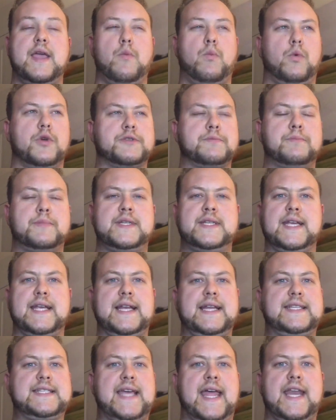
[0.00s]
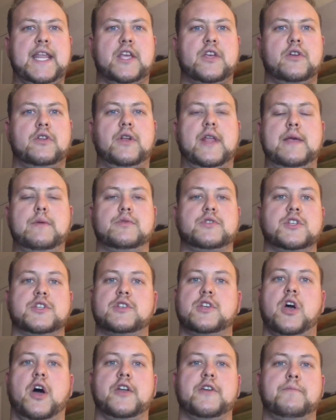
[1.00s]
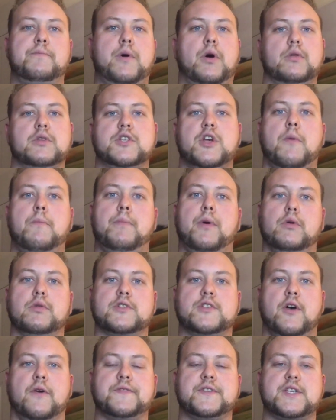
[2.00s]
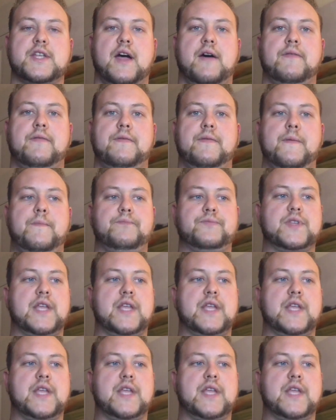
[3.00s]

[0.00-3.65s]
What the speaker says: It wasn't particularly technical, it was just kind of bolt-on, bolt-off stuff.